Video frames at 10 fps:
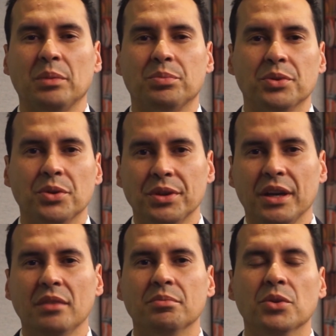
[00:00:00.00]

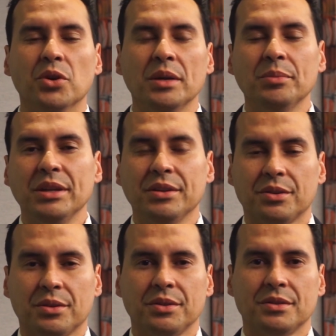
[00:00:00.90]
broader, more imminent
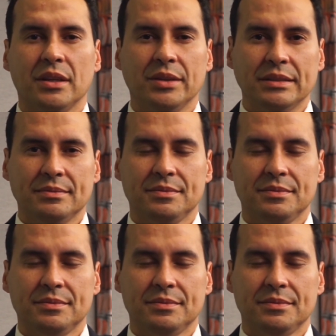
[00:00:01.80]
growth slowing.